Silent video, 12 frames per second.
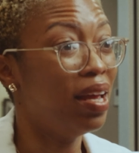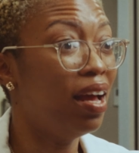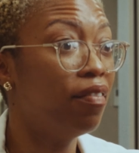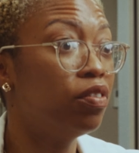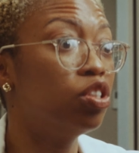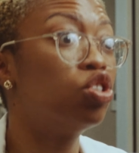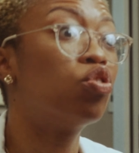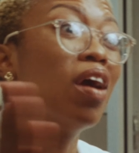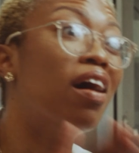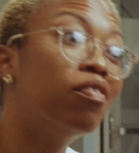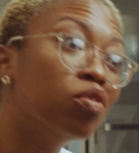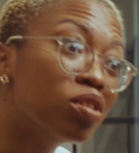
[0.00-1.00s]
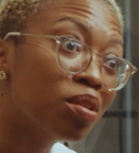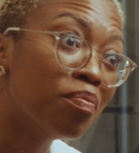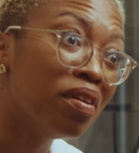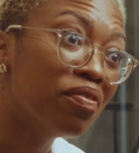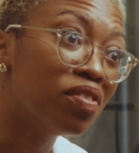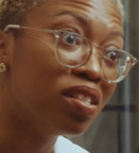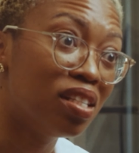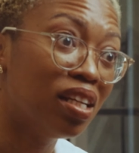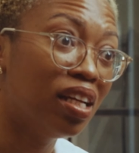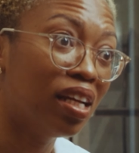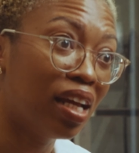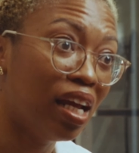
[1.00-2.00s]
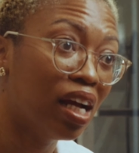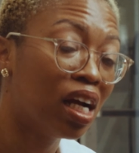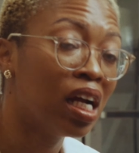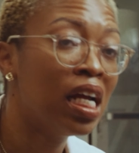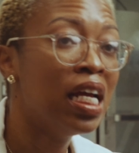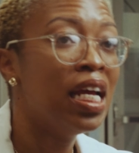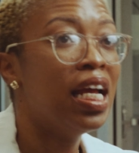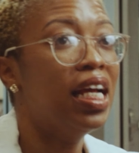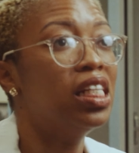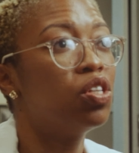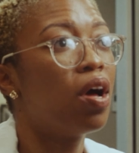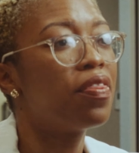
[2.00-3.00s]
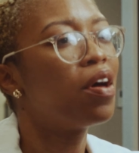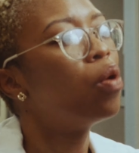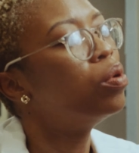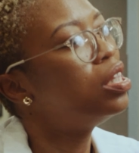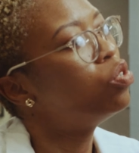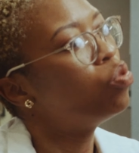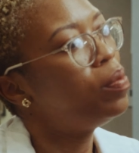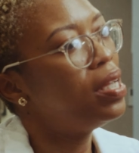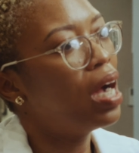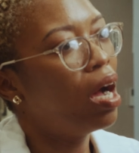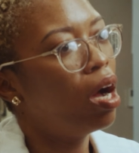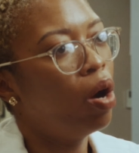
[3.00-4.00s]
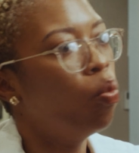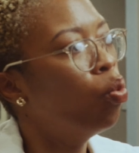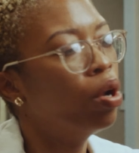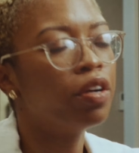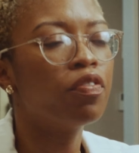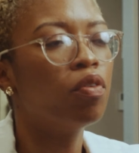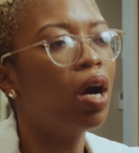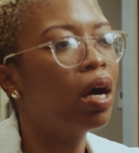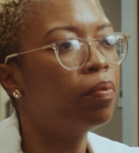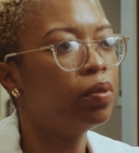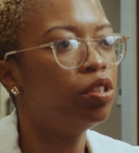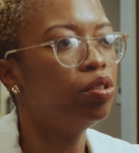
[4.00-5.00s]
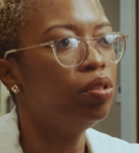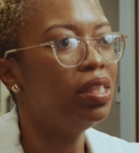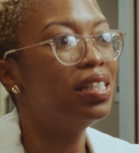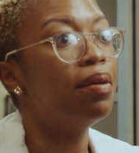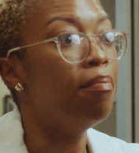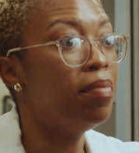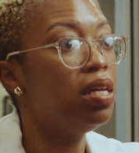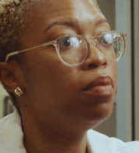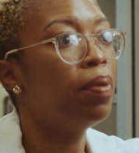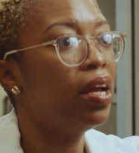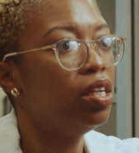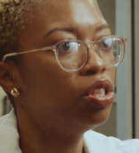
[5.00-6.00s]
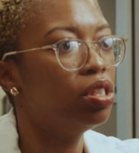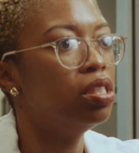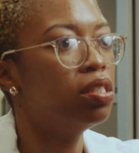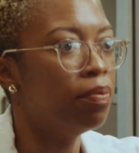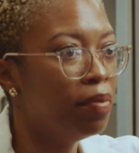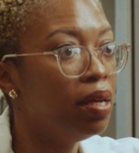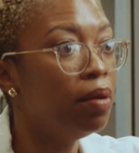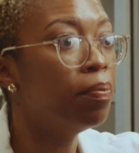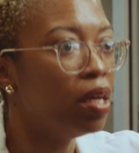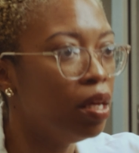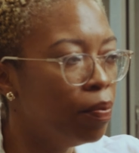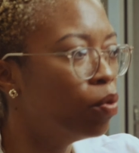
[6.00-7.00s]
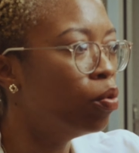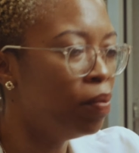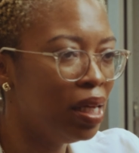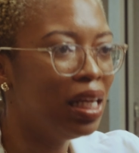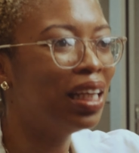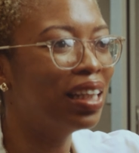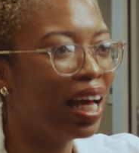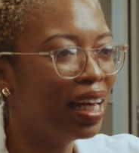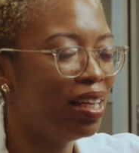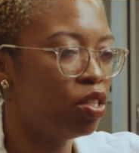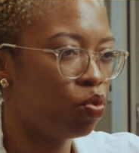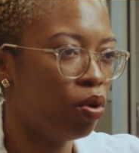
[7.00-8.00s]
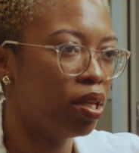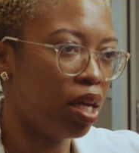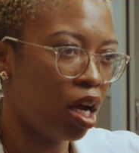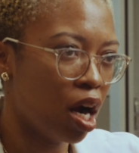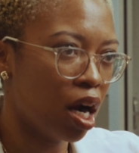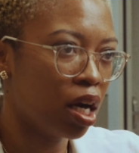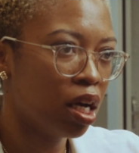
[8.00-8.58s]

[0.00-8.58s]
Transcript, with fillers: have to travel to Memphis to get care. And so I thought, well, this would be a, a wonderful opportunity to meet patients, meet people, meet clients where they are.